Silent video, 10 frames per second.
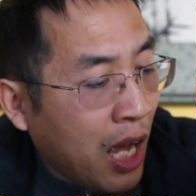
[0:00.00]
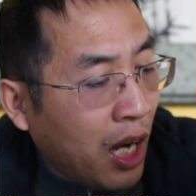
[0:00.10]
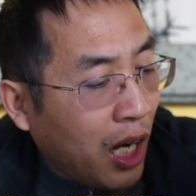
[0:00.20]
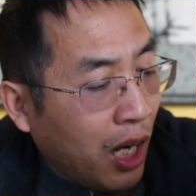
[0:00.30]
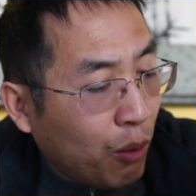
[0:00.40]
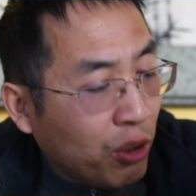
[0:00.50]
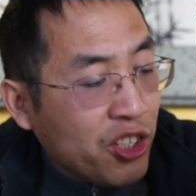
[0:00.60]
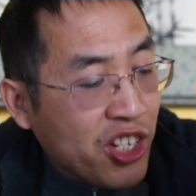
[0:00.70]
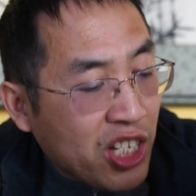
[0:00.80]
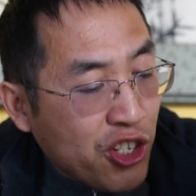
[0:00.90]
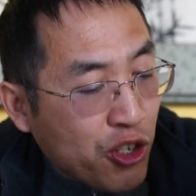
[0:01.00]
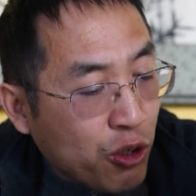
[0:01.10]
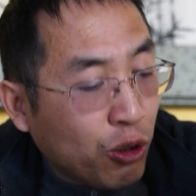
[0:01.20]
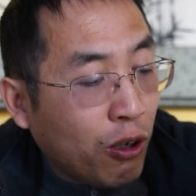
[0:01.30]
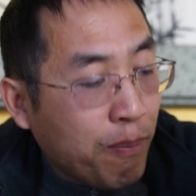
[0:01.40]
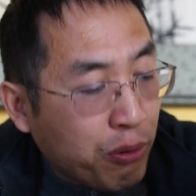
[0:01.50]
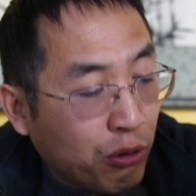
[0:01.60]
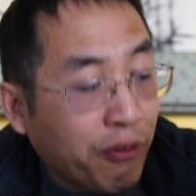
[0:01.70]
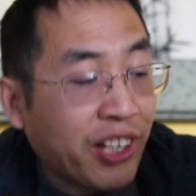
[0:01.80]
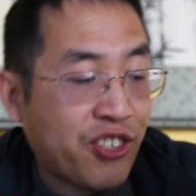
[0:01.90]
What is a soul?
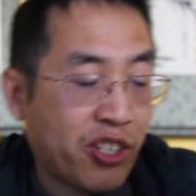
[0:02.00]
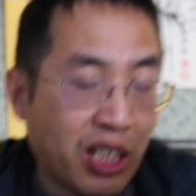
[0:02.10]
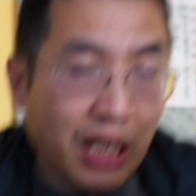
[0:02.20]
Prove it.